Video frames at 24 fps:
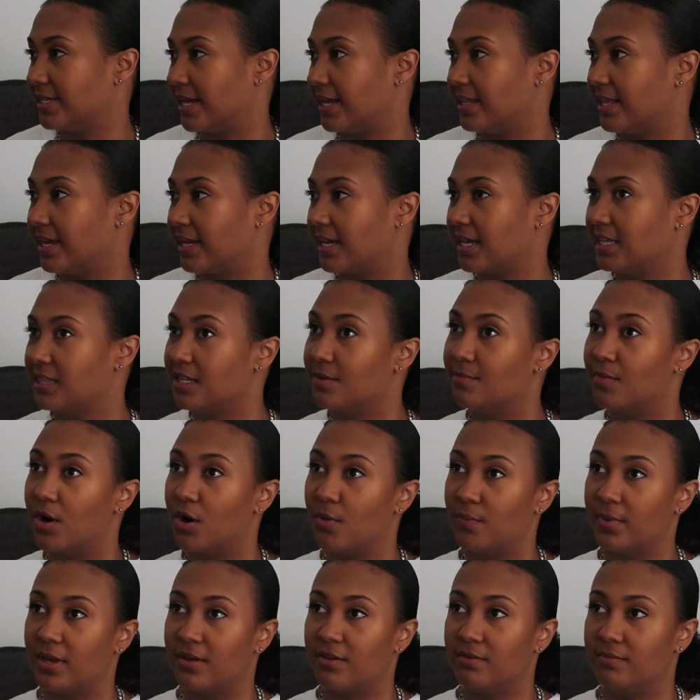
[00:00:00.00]
that. Like, in the
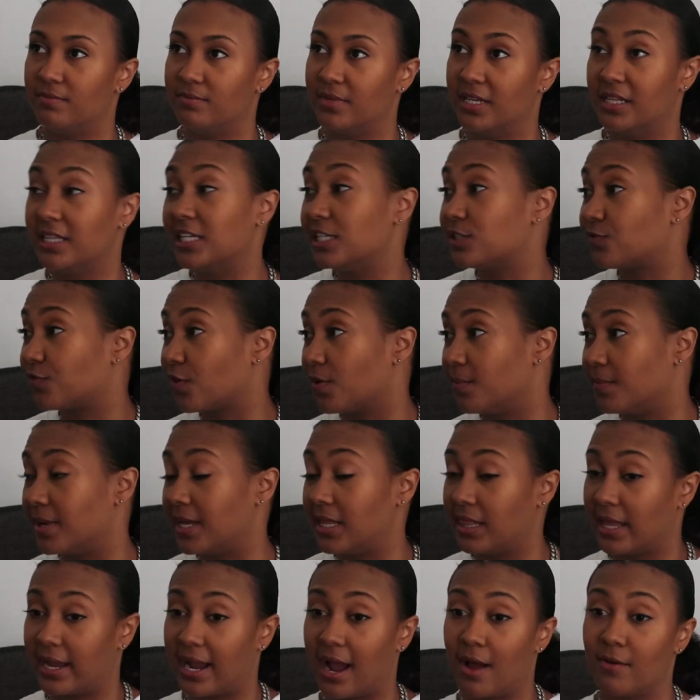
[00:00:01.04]
moment, at least for
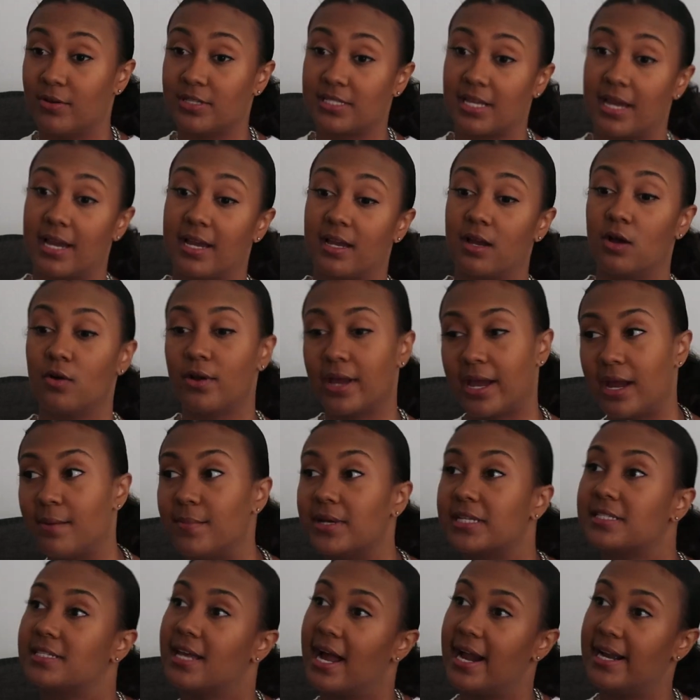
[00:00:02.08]
me, like, I was like, okay, I'm
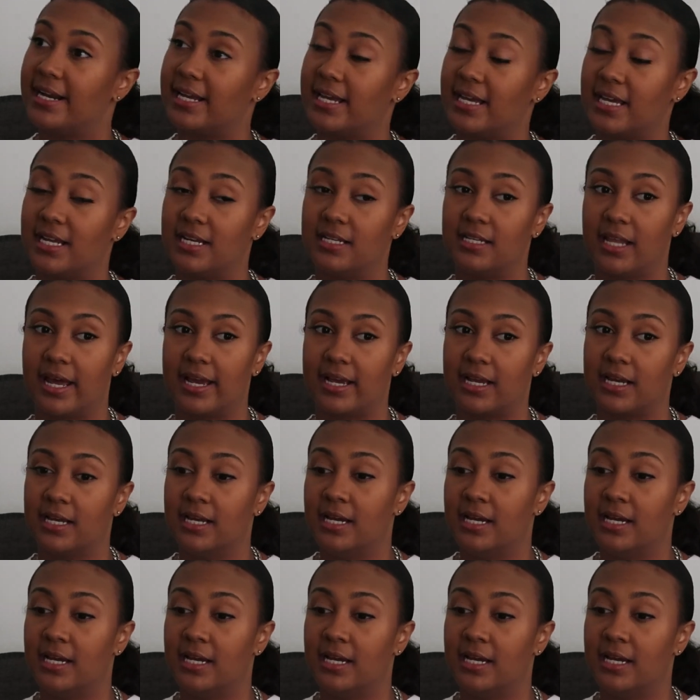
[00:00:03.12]
excited. Like,